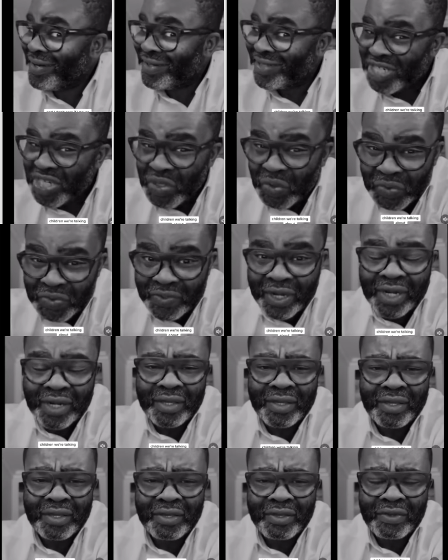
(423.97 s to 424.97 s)
Children,
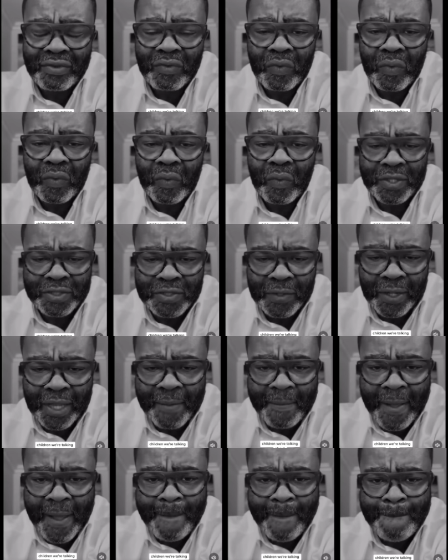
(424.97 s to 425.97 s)
we're
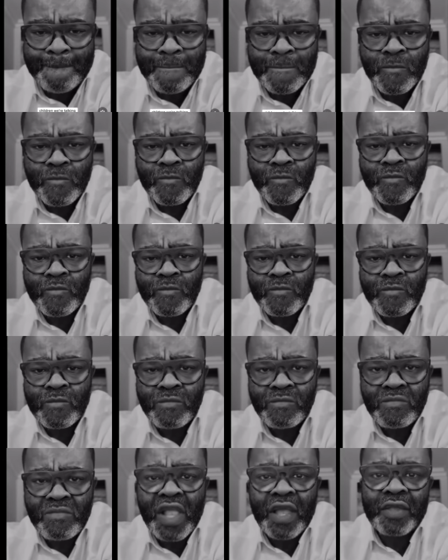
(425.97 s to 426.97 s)
talking about.
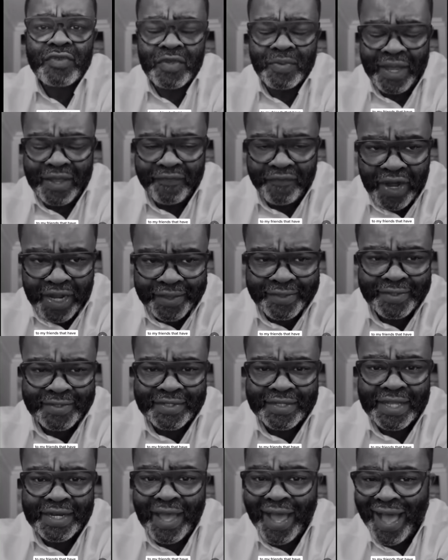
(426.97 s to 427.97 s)
To my friends
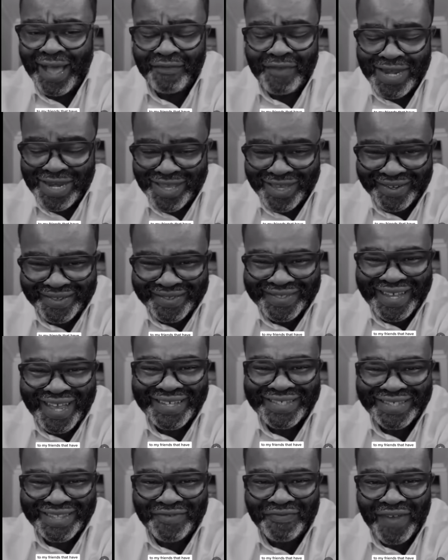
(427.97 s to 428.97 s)
that have any
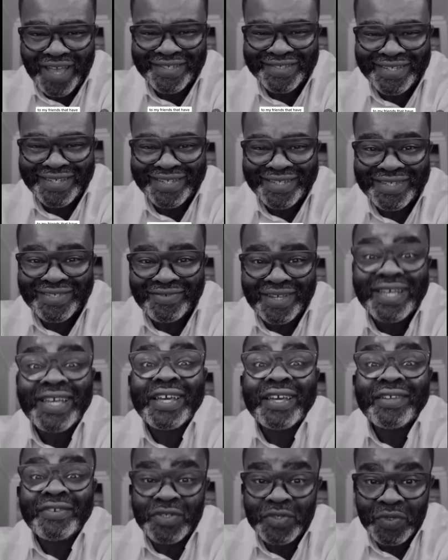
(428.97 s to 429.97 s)
contacts in the fashion industry,
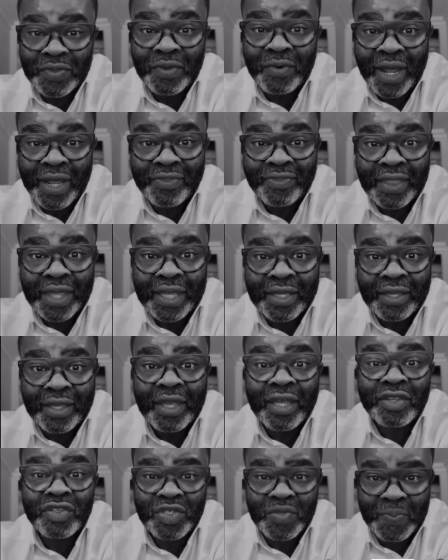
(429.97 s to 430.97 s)
do the right thing
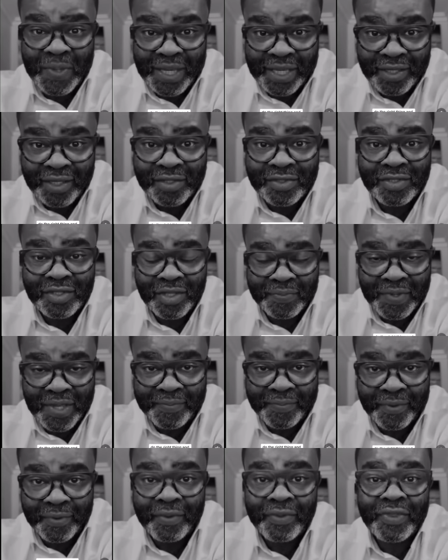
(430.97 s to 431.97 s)
and speak to the
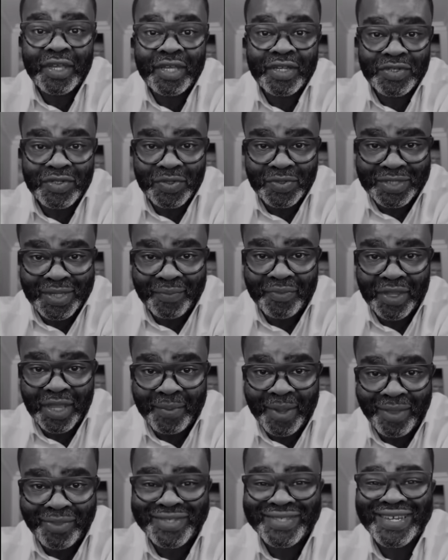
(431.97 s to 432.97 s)
people that can do something
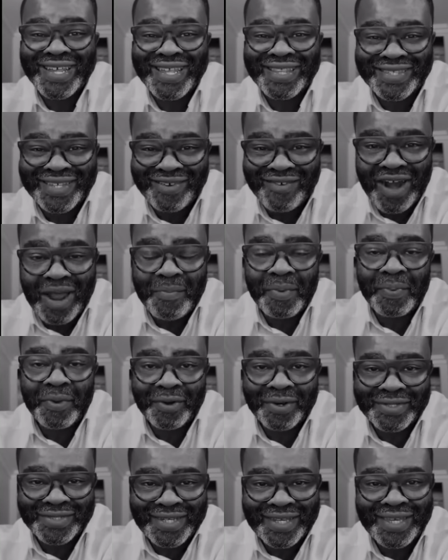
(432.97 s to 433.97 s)
about this. An Instagram
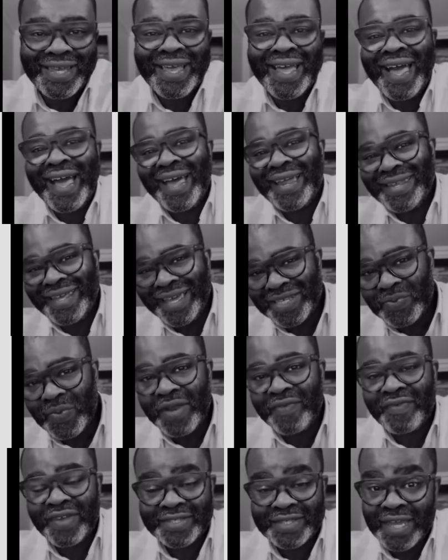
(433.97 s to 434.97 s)
apology, and yes,
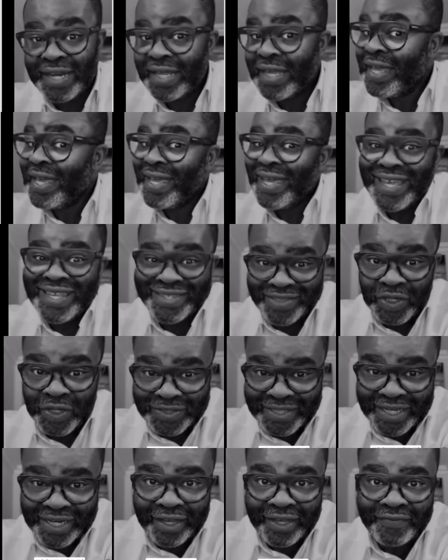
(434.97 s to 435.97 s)
we're investigating, is
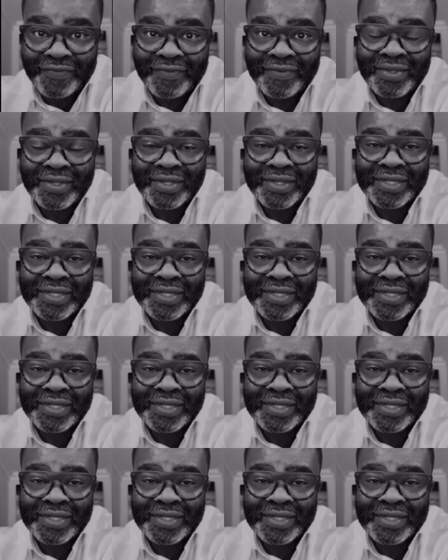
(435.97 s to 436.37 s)
not enough.